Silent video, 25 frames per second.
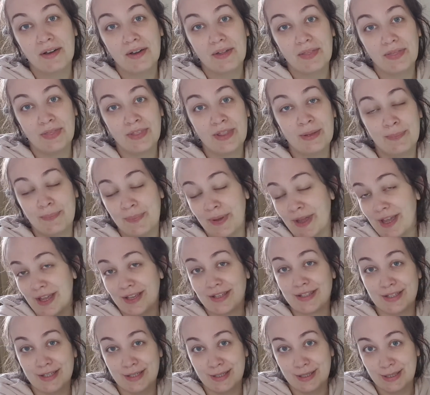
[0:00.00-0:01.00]
the
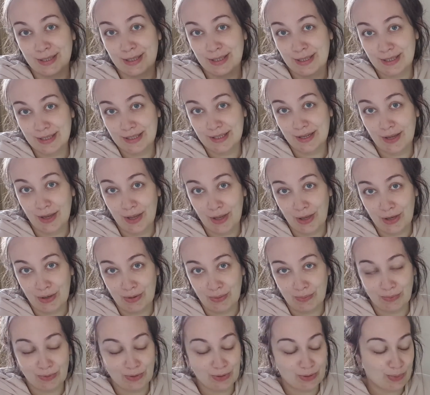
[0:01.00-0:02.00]
persons who
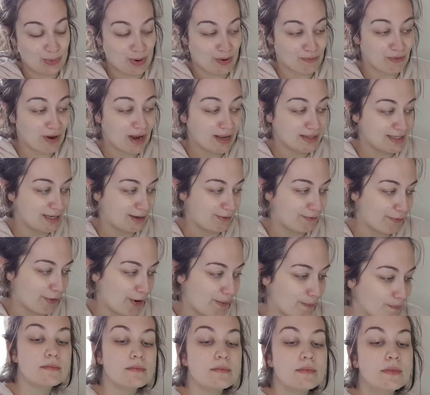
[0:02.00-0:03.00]
you are writing
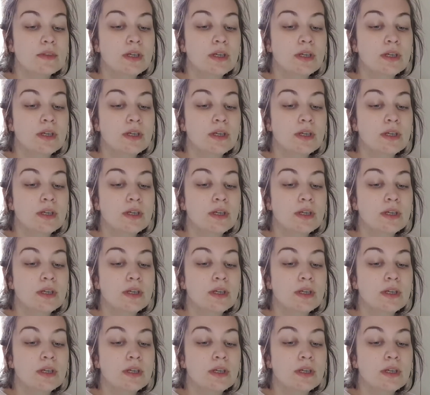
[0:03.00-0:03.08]
from.